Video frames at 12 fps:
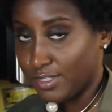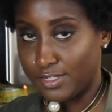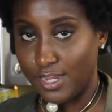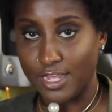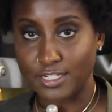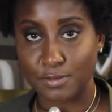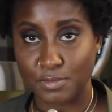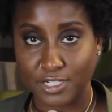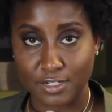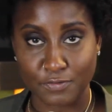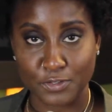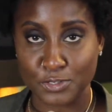Not to be
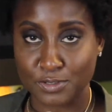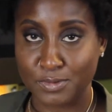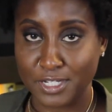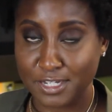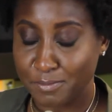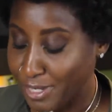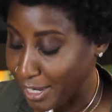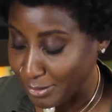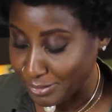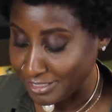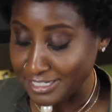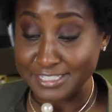confused with baking
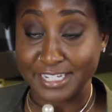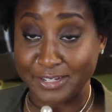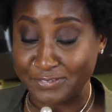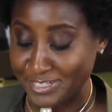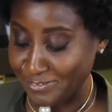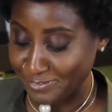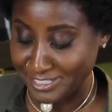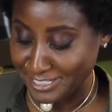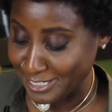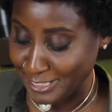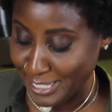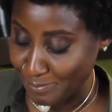powder, because I've definitely
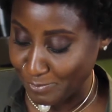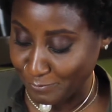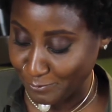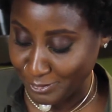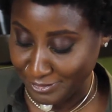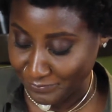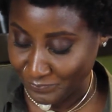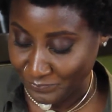done that before.